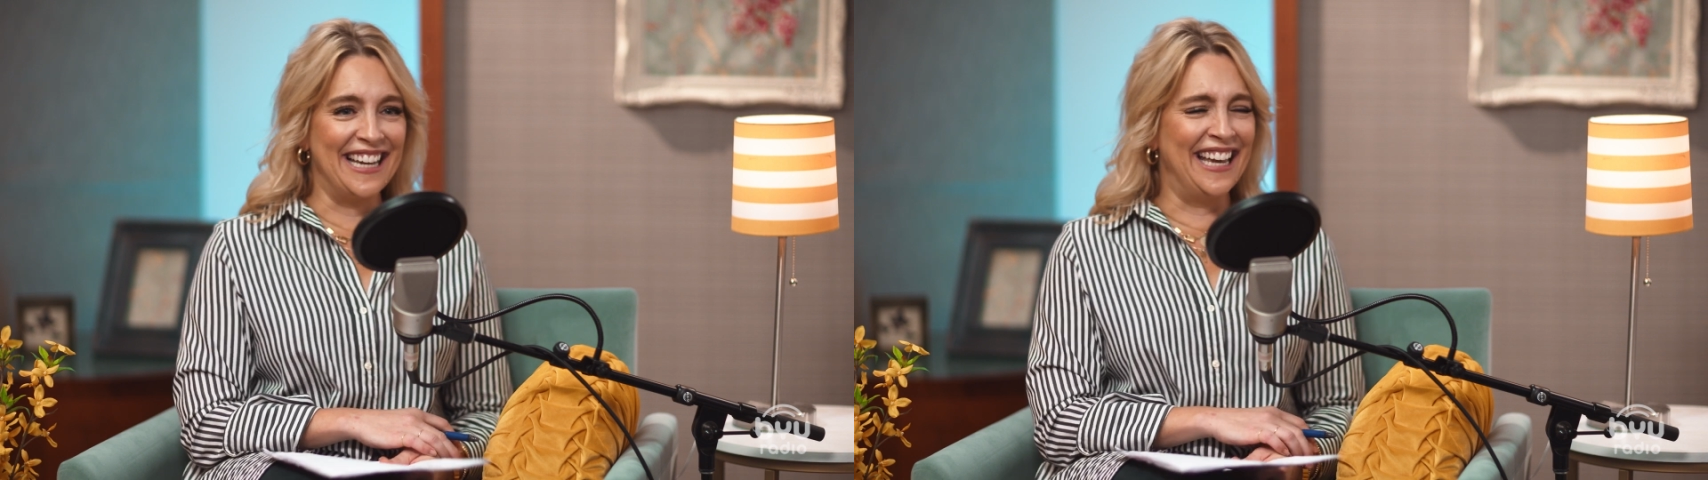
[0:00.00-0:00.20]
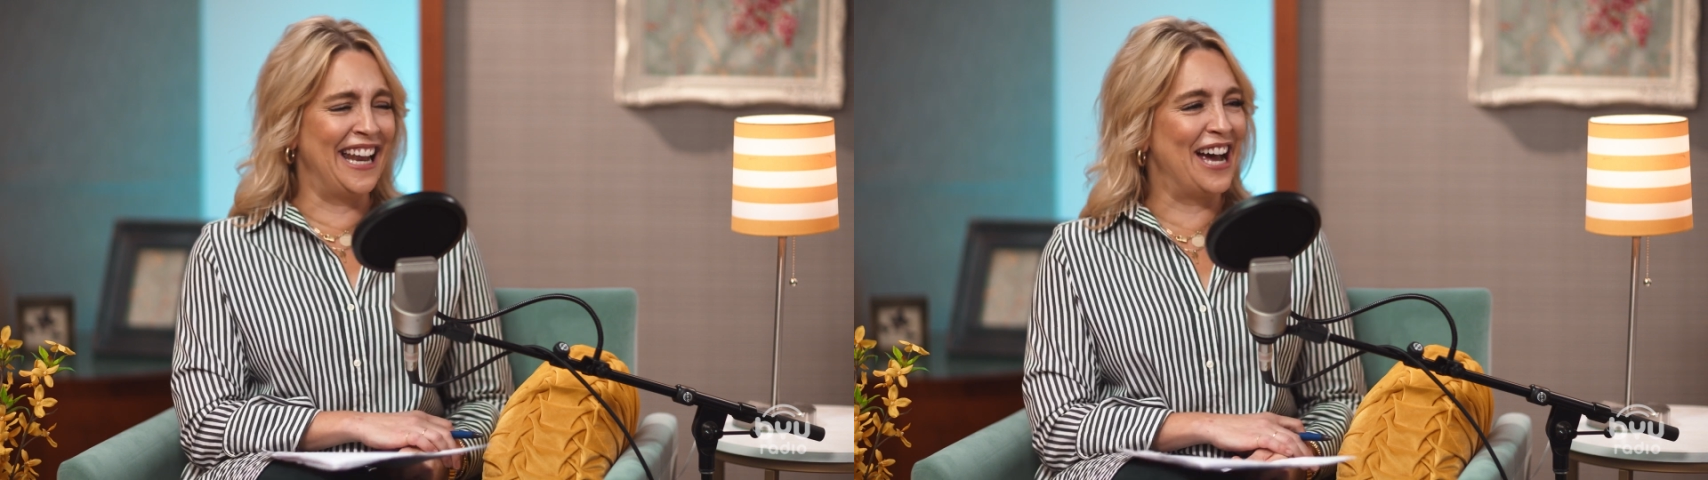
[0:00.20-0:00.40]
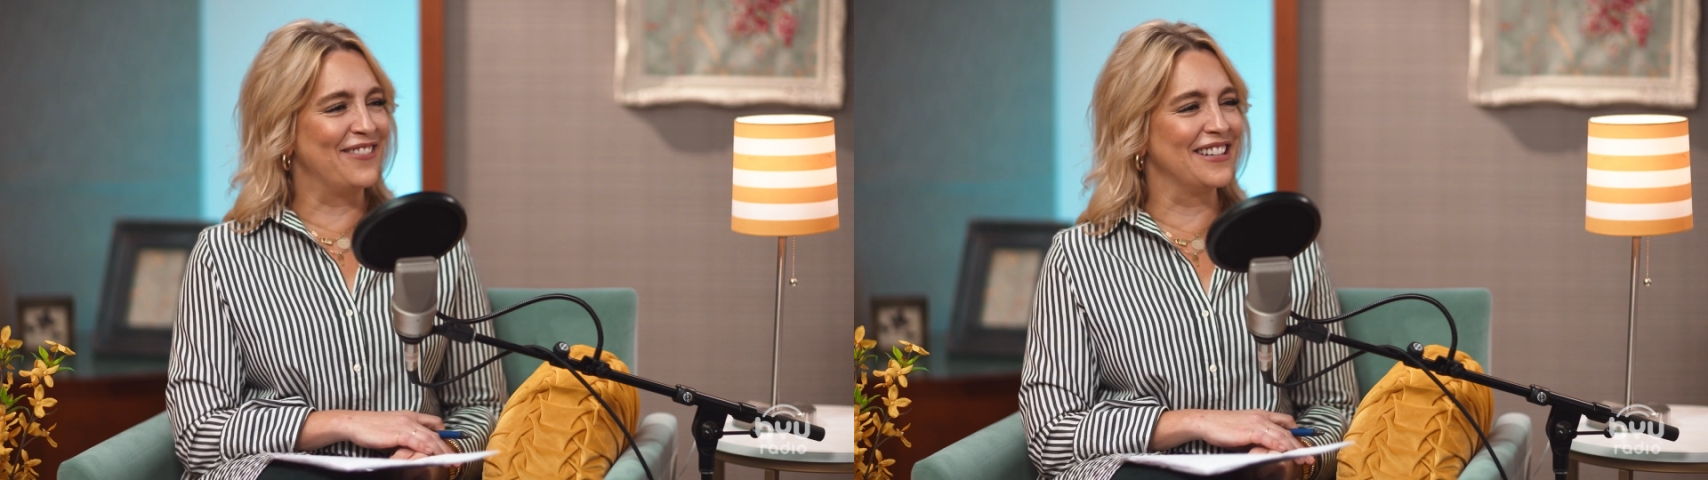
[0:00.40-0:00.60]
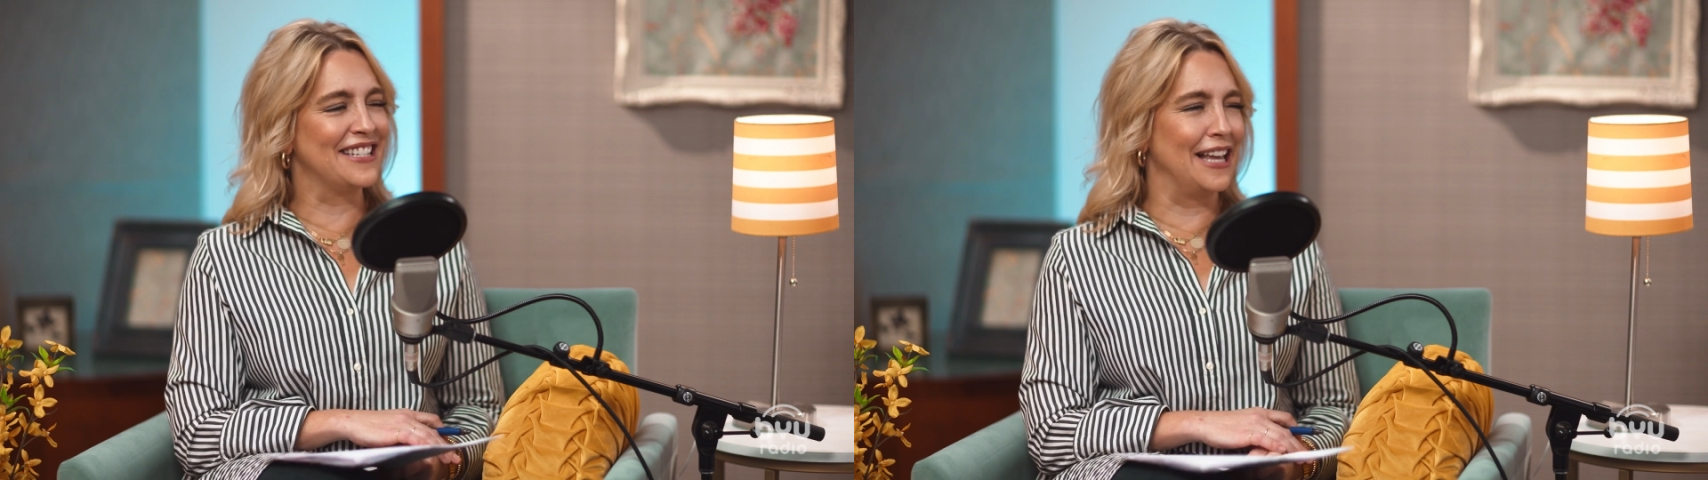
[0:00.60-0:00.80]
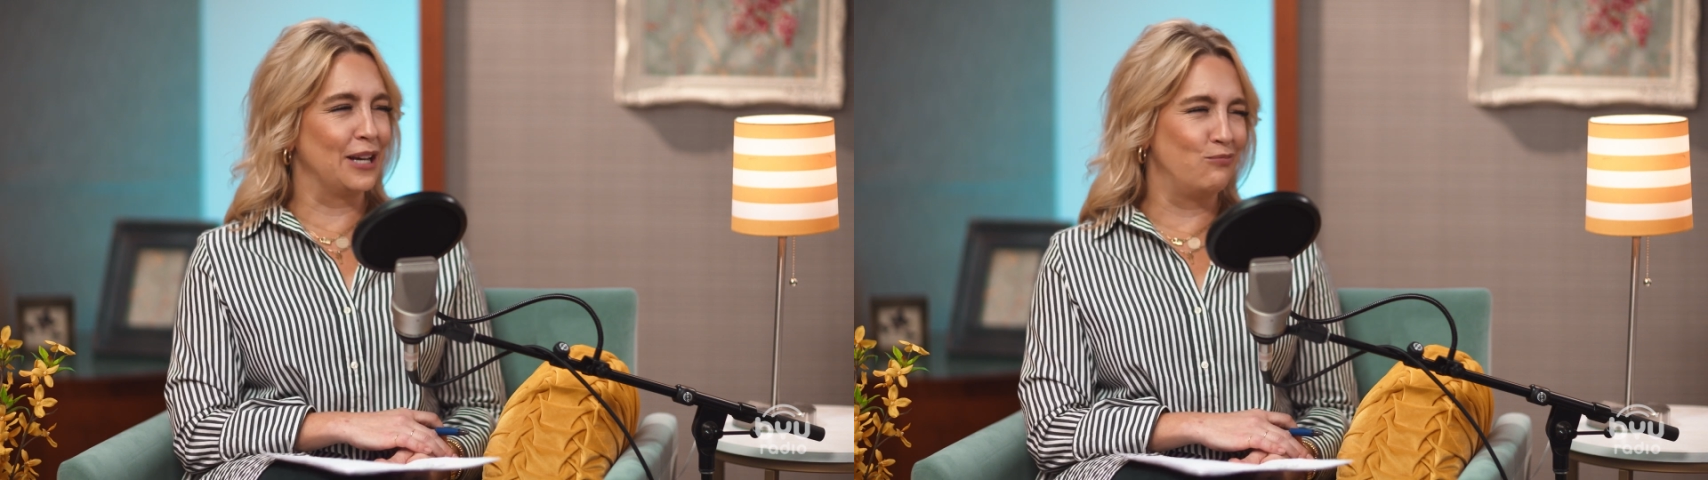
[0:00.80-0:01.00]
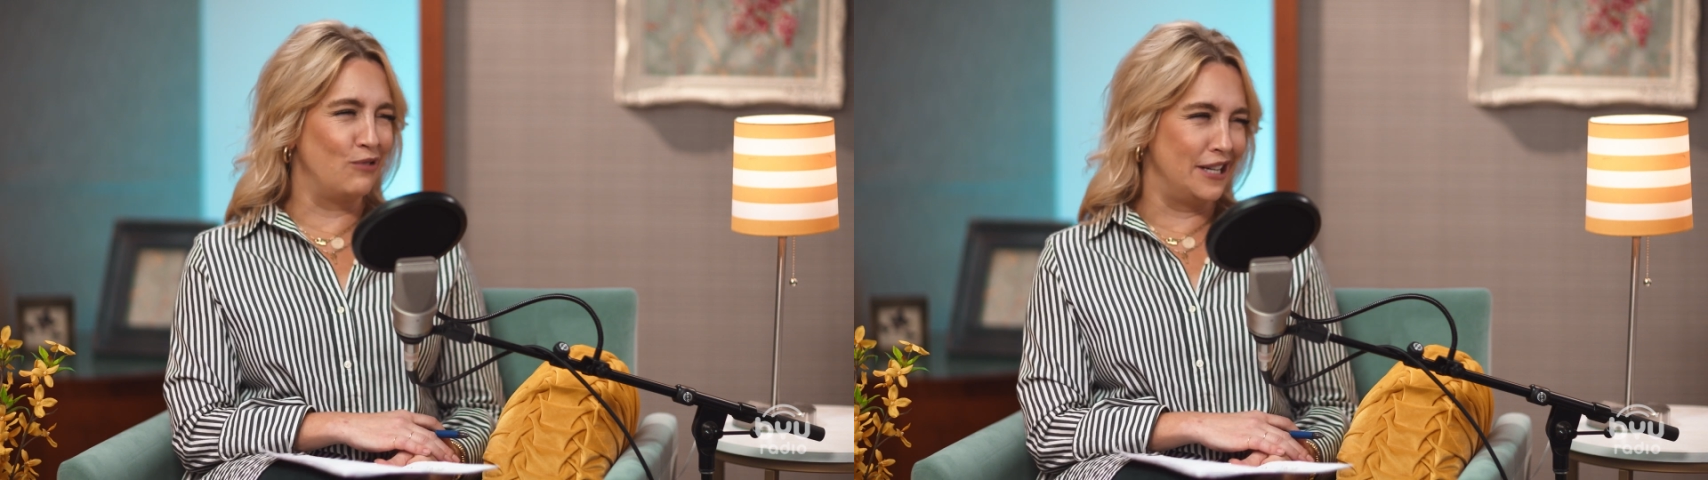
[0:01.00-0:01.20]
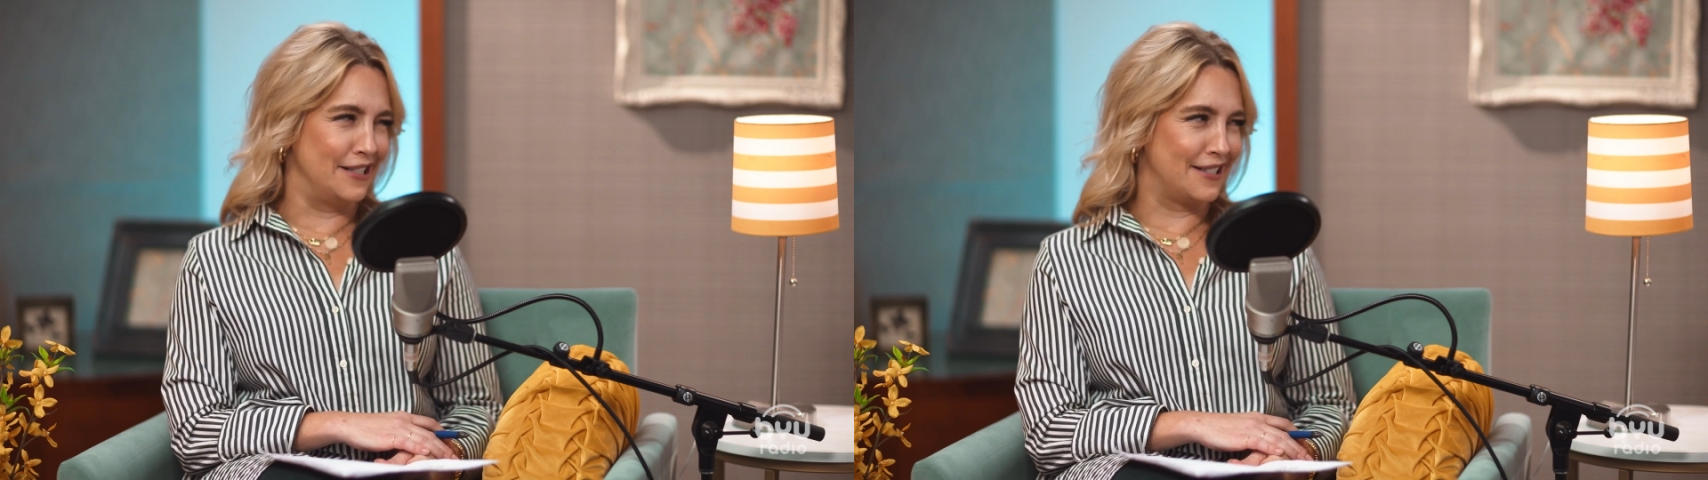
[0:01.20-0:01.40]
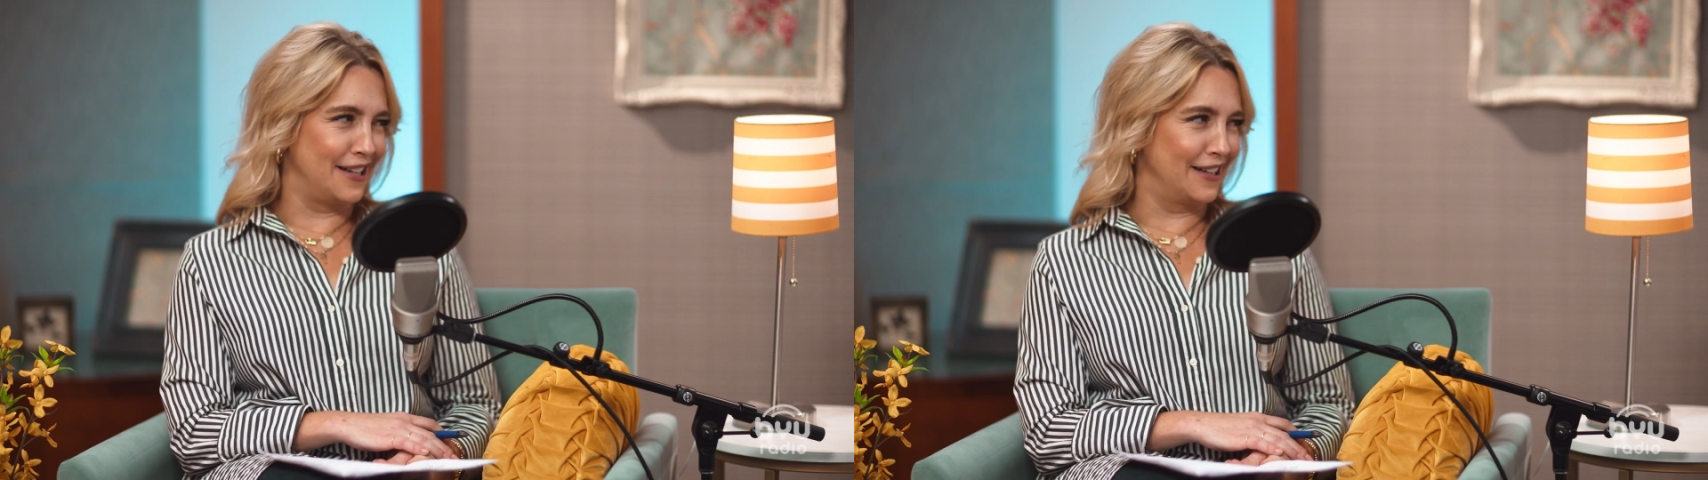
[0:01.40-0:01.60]
I was like, wait
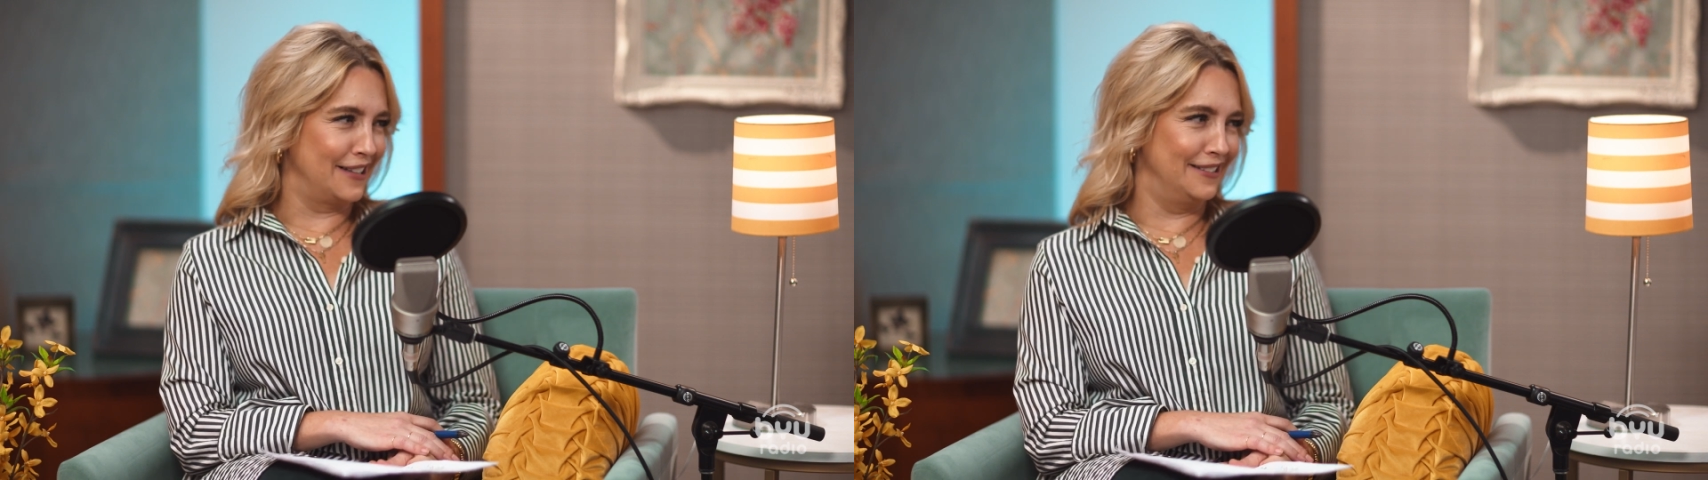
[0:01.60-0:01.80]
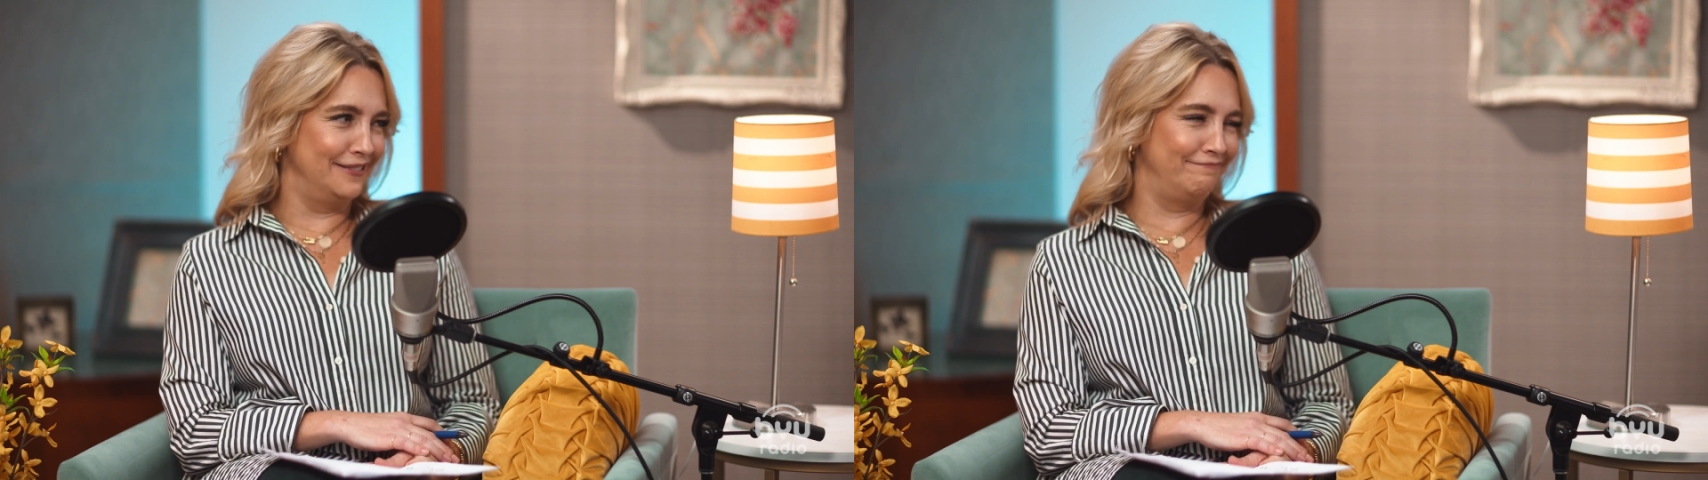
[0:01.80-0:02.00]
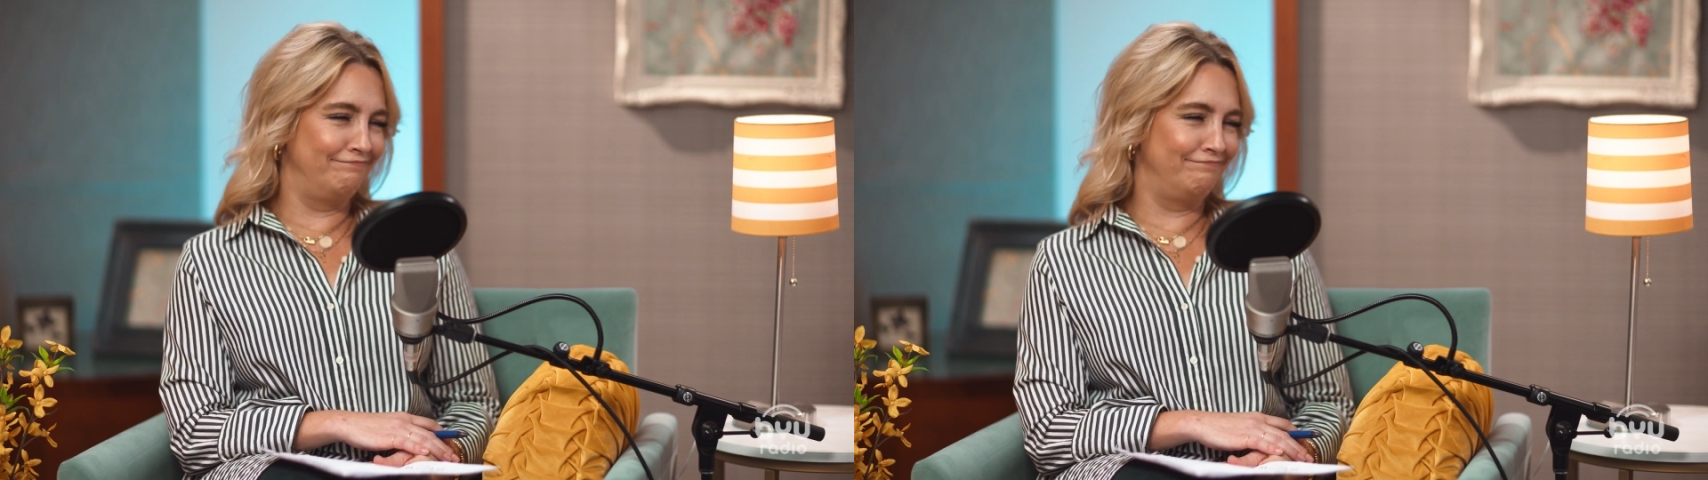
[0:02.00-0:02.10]
a second.